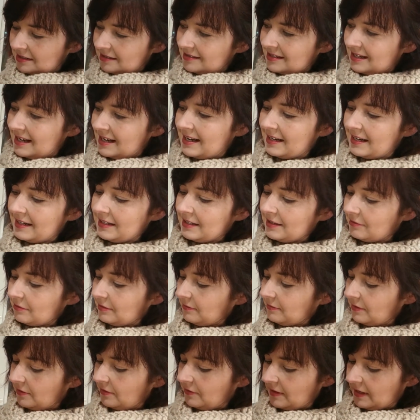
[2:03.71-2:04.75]

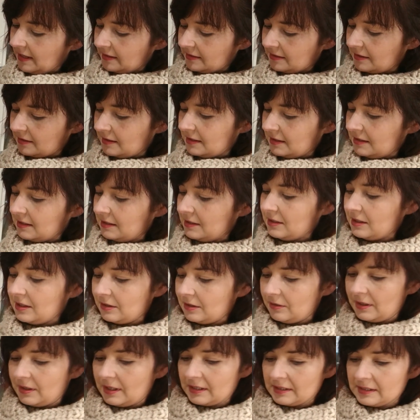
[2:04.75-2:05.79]
neither of the things, so this is
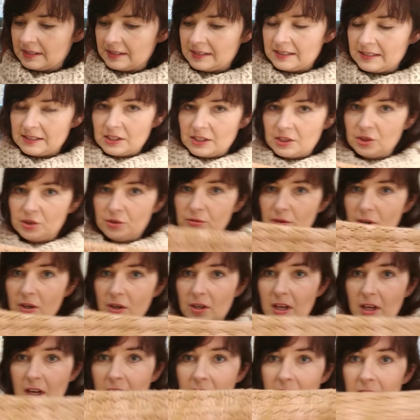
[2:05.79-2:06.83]
two things. This is a
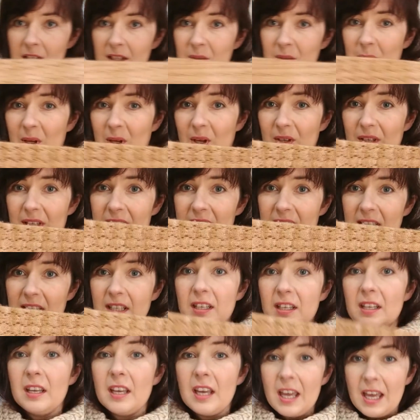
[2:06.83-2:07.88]
shrug, to be honest,
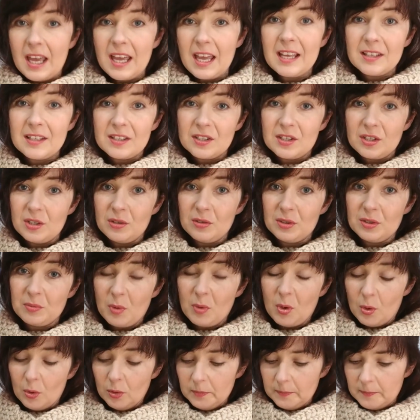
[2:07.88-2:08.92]
it's too
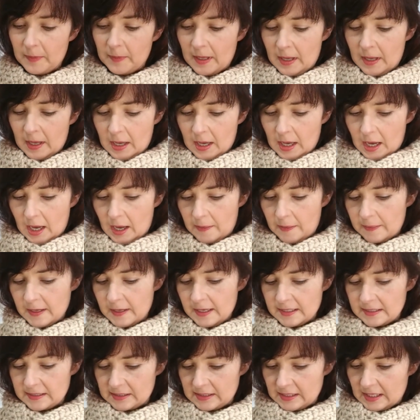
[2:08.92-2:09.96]
small. And
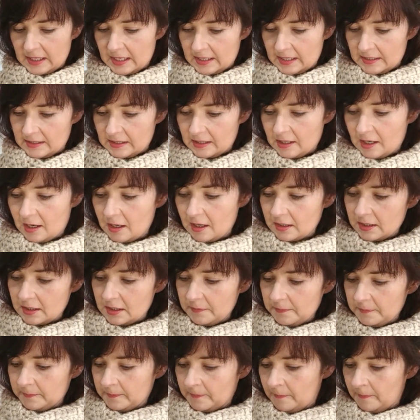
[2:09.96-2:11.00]
this is a
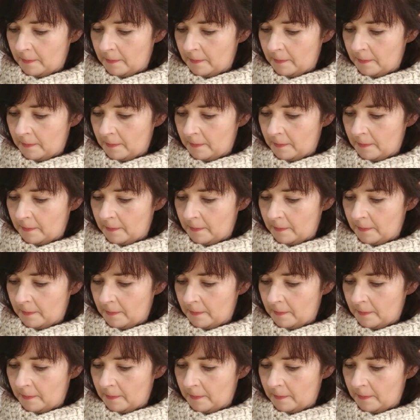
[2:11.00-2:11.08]
cardigan.